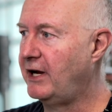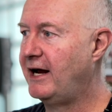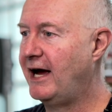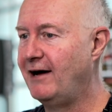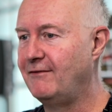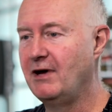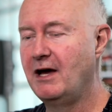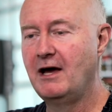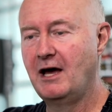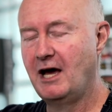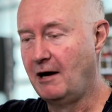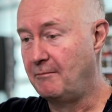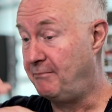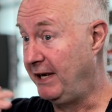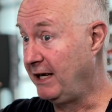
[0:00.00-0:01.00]
I have
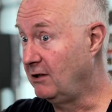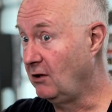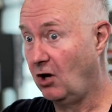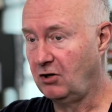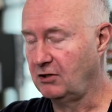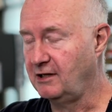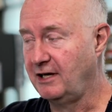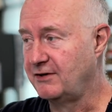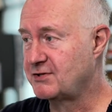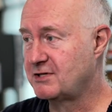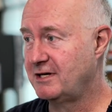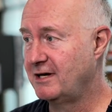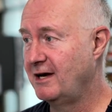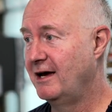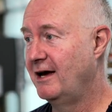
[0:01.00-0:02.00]
a big long list
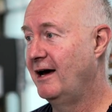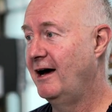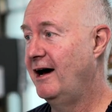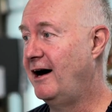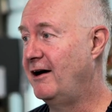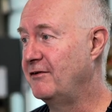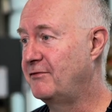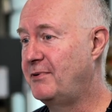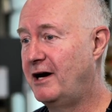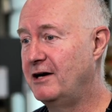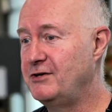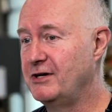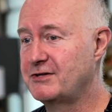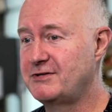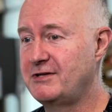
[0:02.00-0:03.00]
of
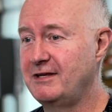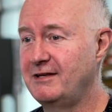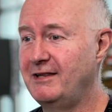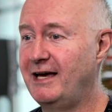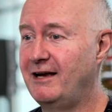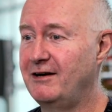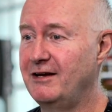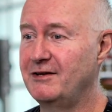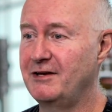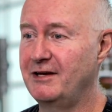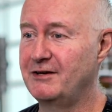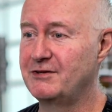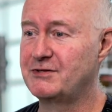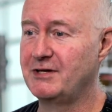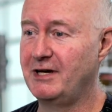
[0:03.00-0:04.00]
projects that it
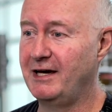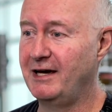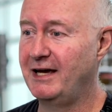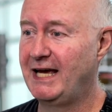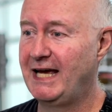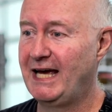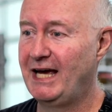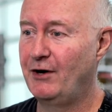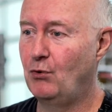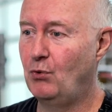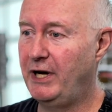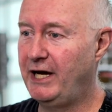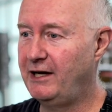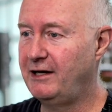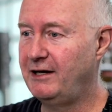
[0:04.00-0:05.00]
is
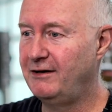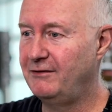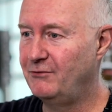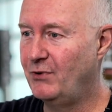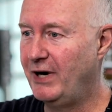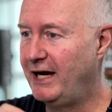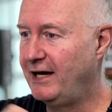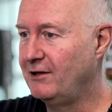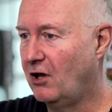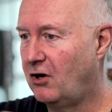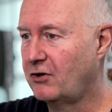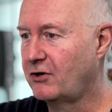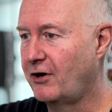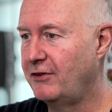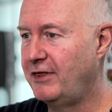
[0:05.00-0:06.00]
way
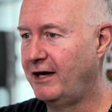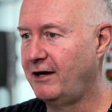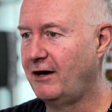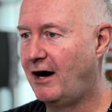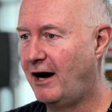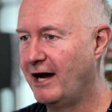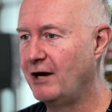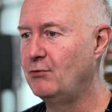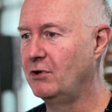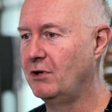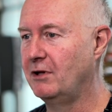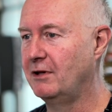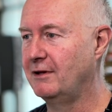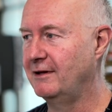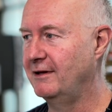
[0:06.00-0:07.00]
longer than I
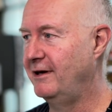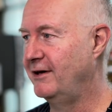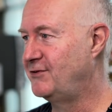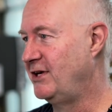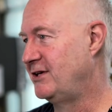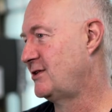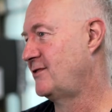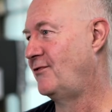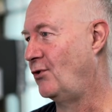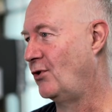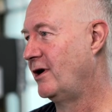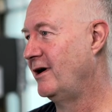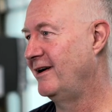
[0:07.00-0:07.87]
will exist for.